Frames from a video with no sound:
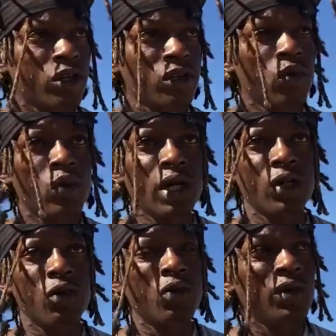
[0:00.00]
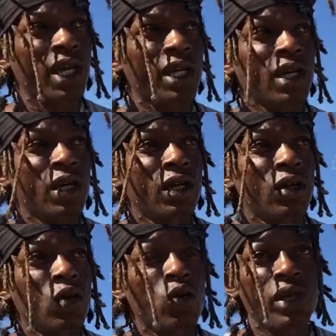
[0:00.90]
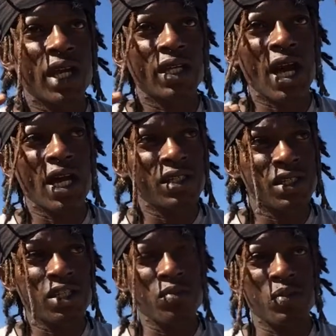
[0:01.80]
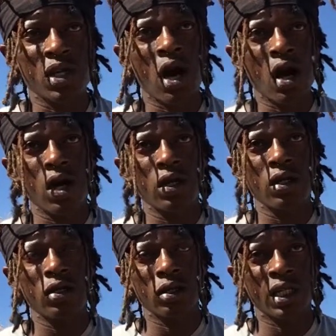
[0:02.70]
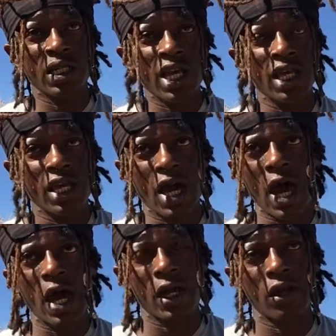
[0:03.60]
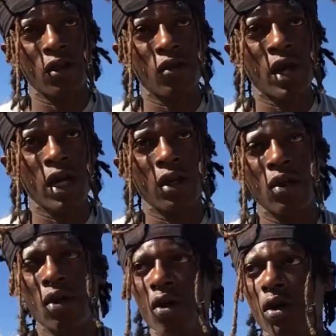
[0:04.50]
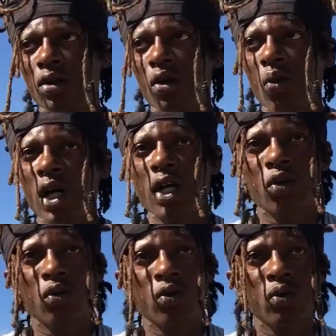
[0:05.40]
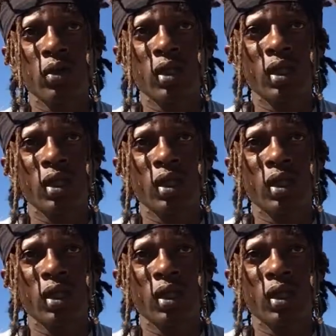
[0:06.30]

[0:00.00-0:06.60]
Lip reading: the one who cannot see beyond the naked eye, right? The one who